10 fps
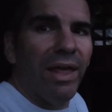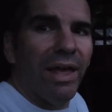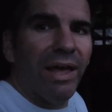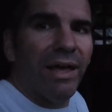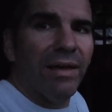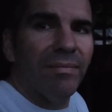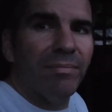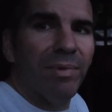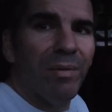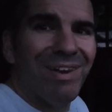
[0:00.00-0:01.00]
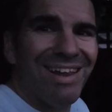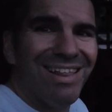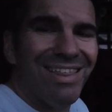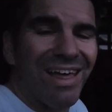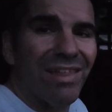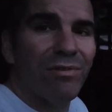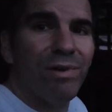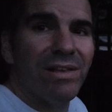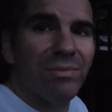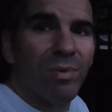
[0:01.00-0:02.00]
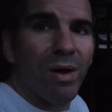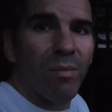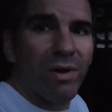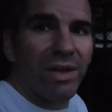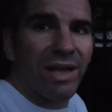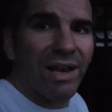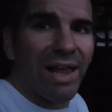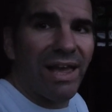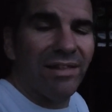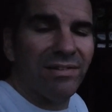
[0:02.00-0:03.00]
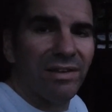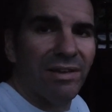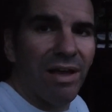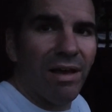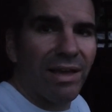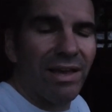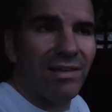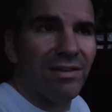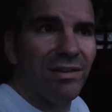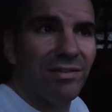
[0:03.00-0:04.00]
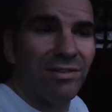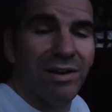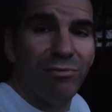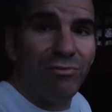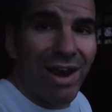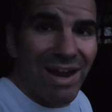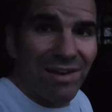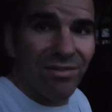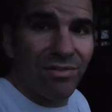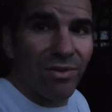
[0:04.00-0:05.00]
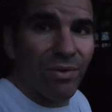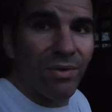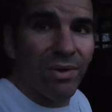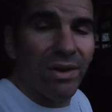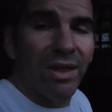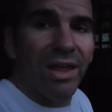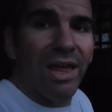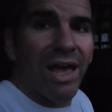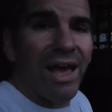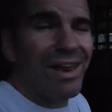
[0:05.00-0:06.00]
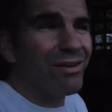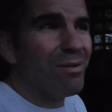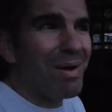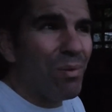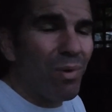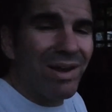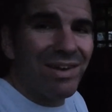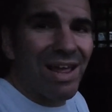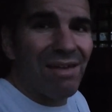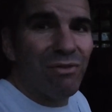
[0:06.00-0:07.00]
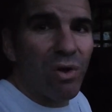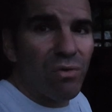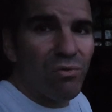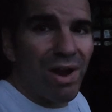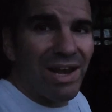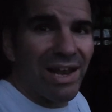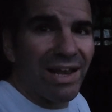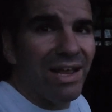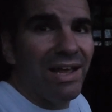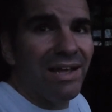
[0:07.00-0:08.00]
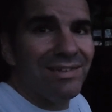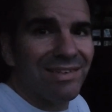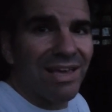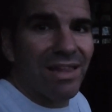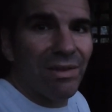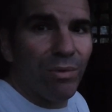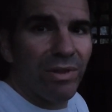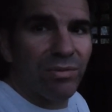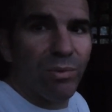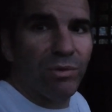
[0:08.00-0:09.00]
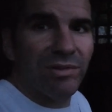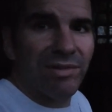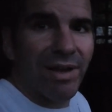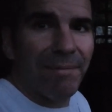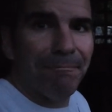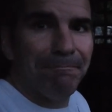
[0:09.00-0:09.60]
But we're nearly there. The reason why I'm working late into the dark is because it's going to rain soon, and I've got about 1 day of non-raining to get all this watertight.